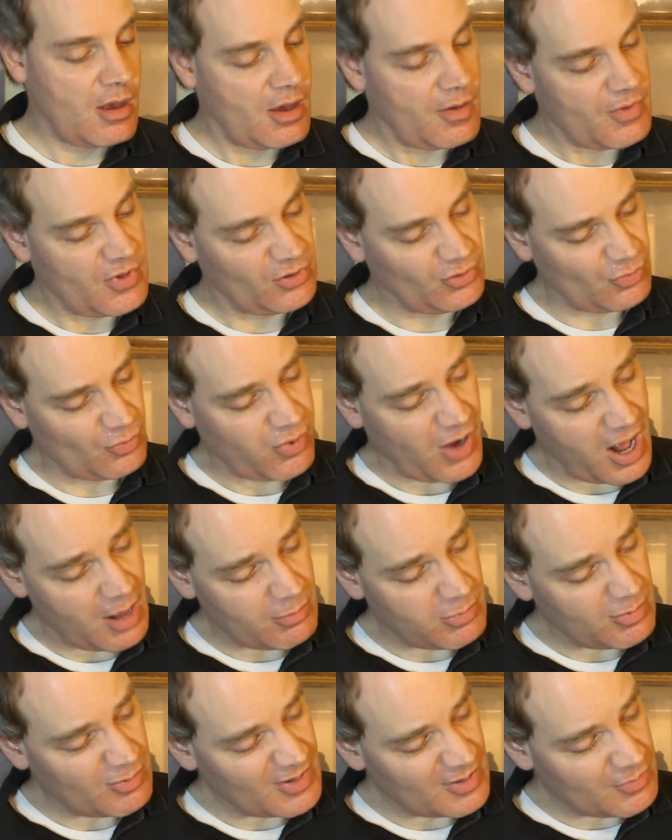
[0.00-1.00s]
This would
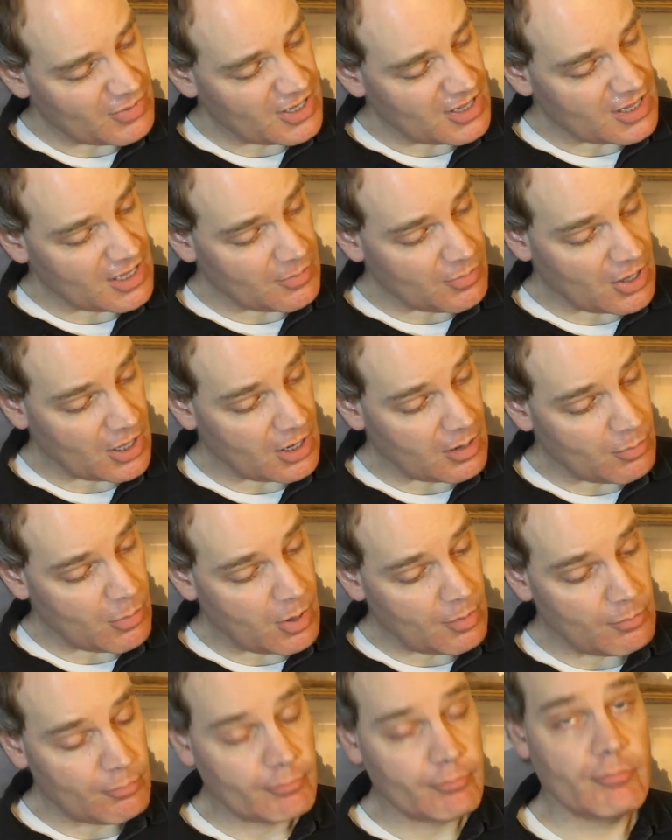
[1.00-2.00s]
probably be the
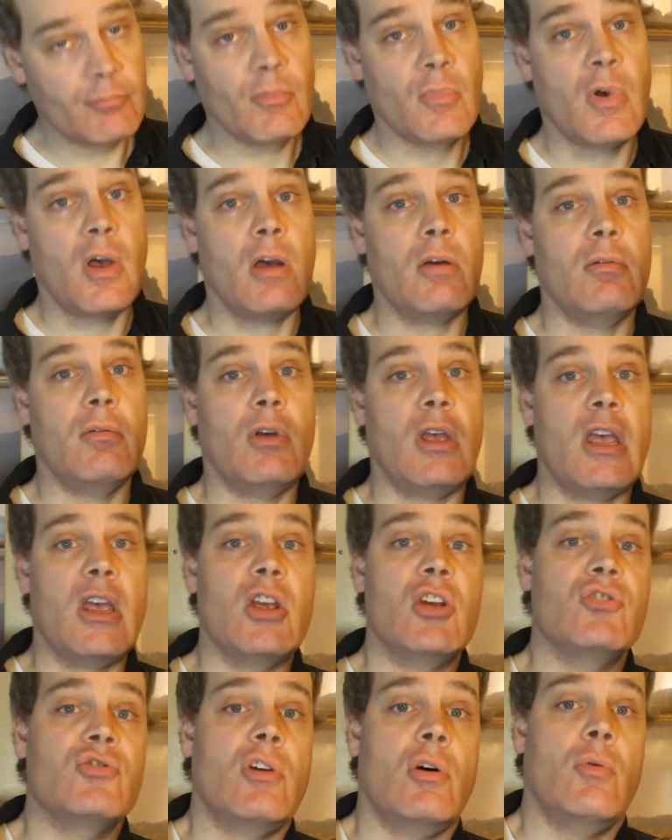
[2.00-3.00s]
minimum
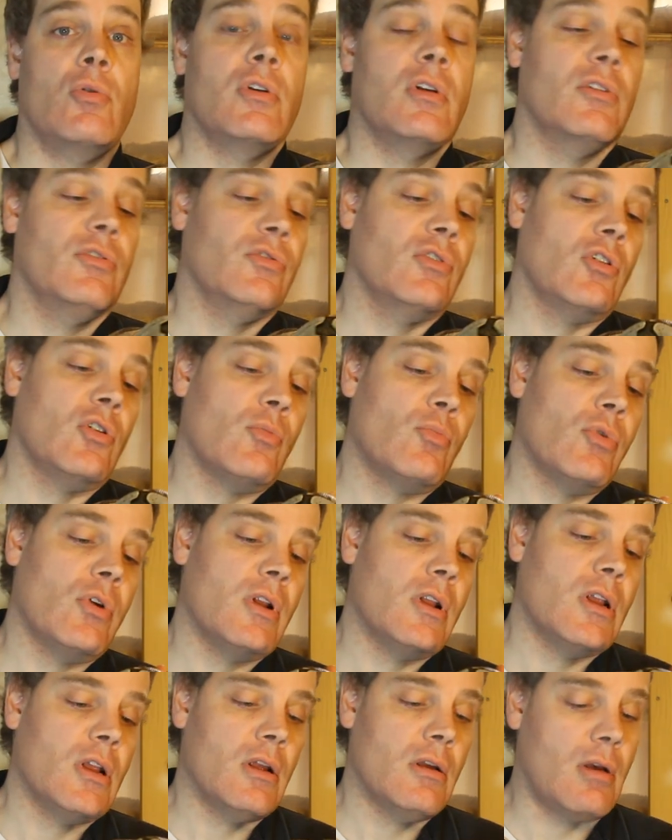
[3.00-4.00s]
age I would consider
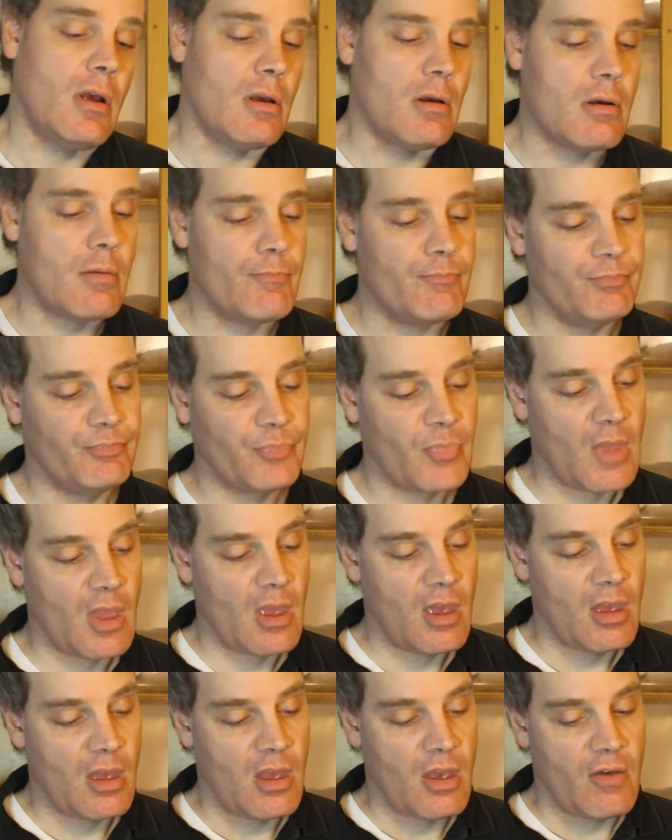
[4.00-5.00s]
breeding. Um,
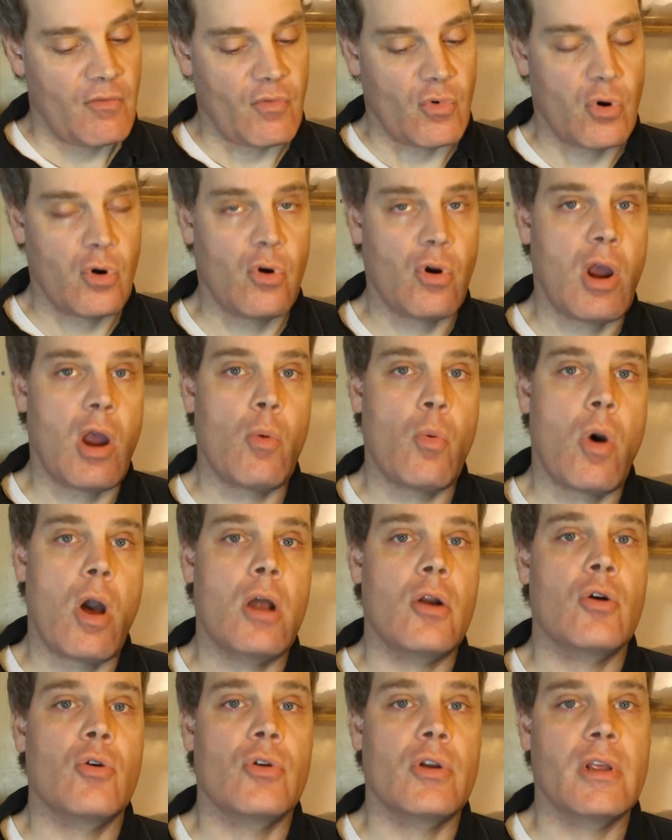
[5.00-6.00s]
for her, I
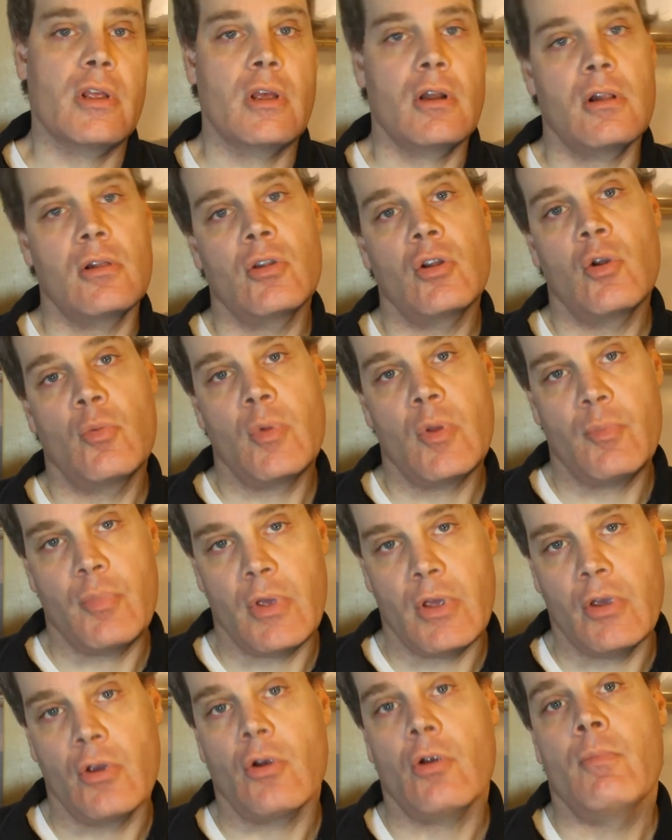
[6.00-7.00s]
want her to get a little bit
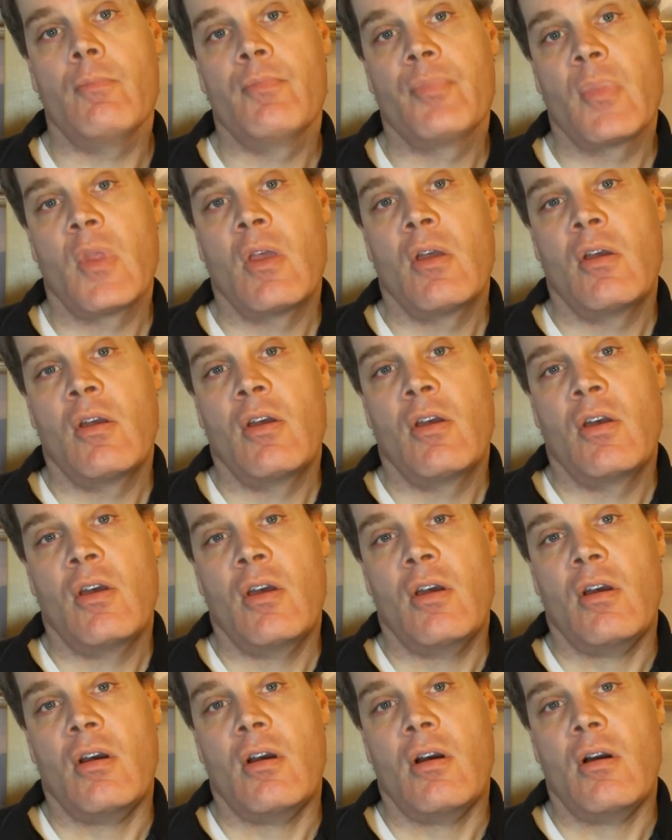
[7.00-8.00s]
bigger
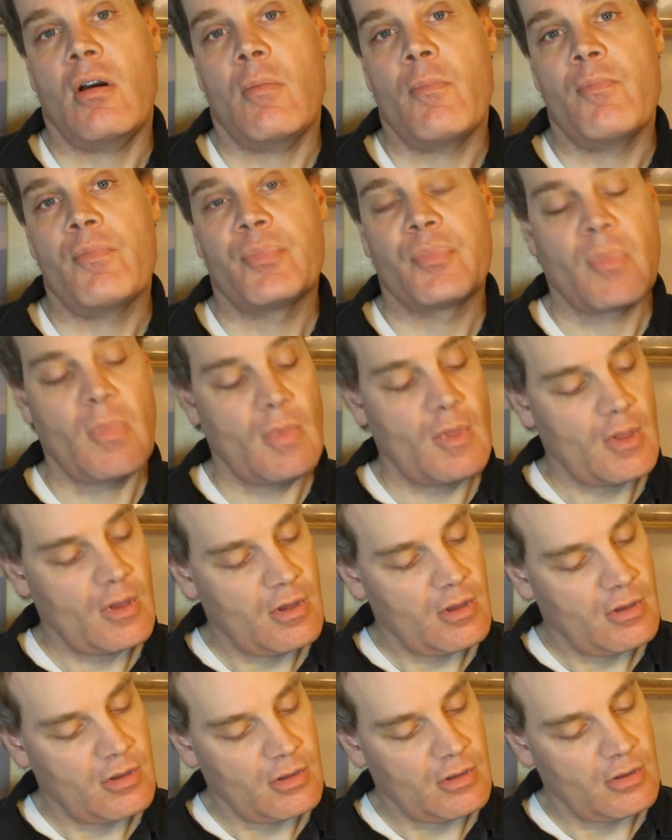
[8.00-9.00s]
um,
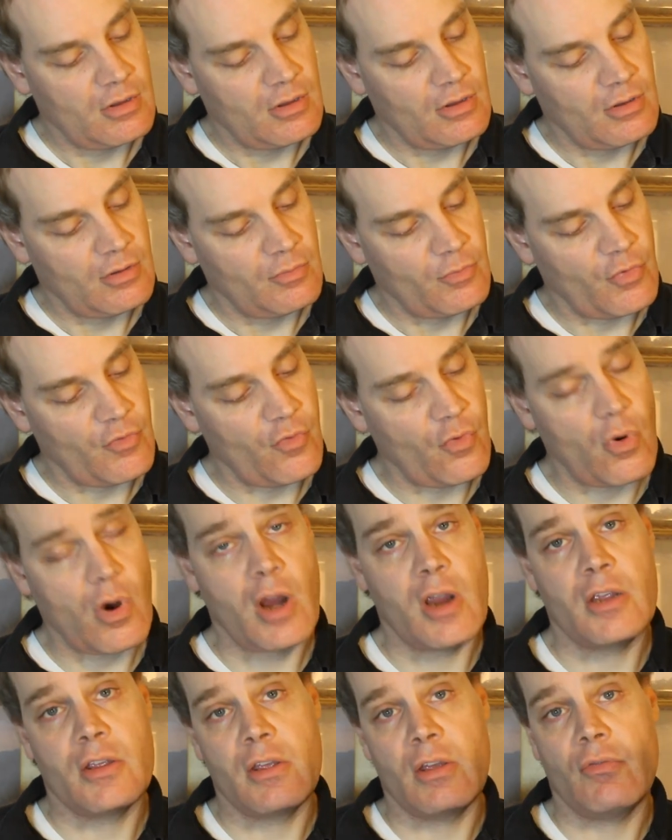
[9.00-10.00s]
before
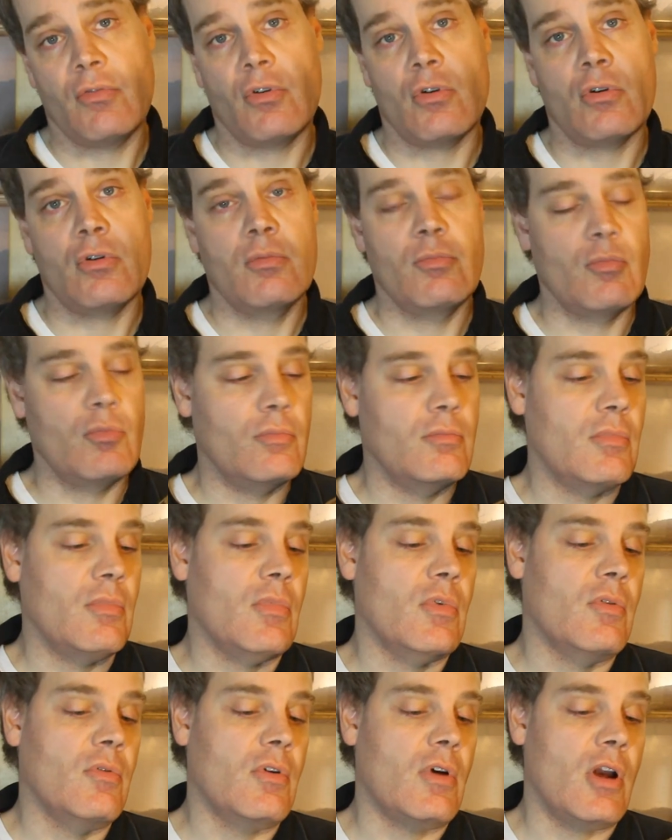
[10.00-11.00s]
I give her,
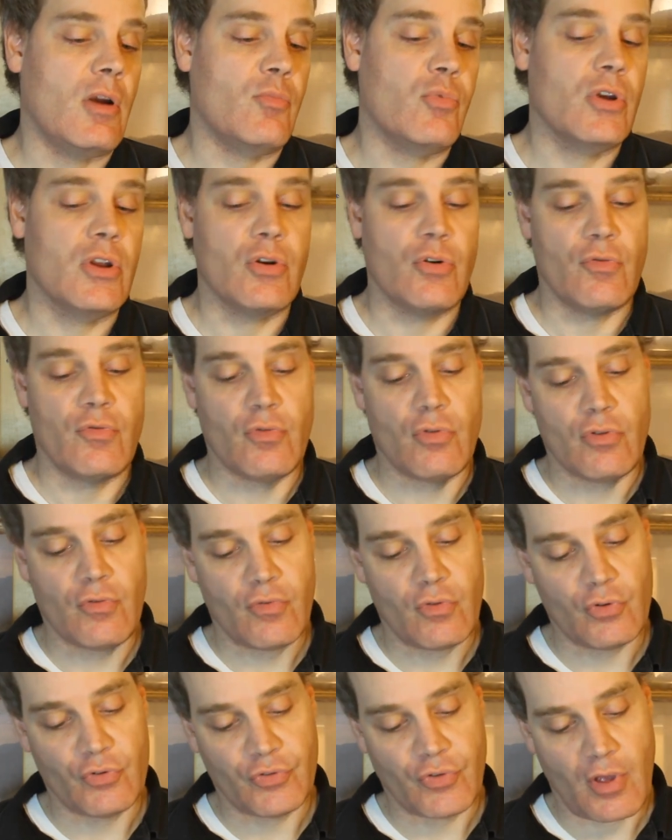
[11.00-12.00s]
I breed her for the
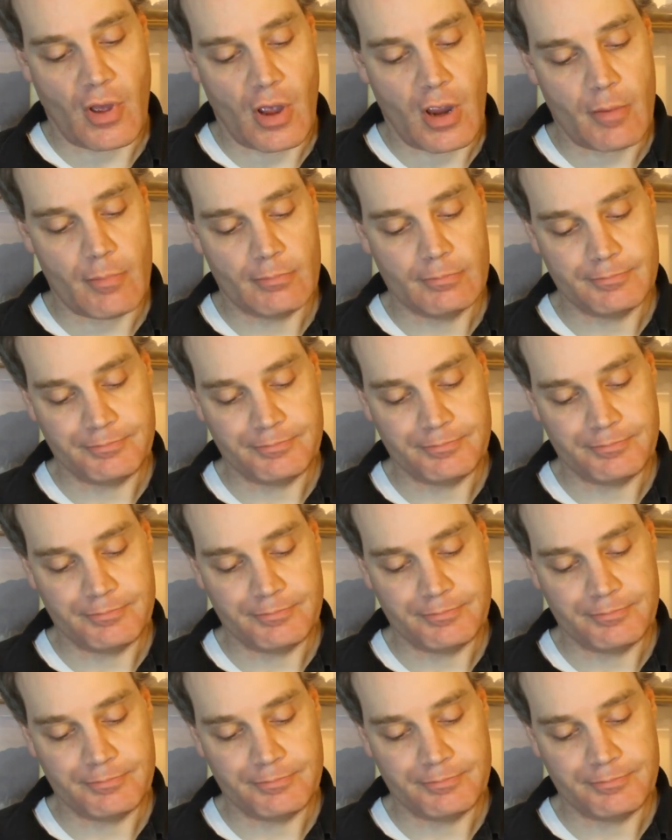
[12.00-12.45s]
first time.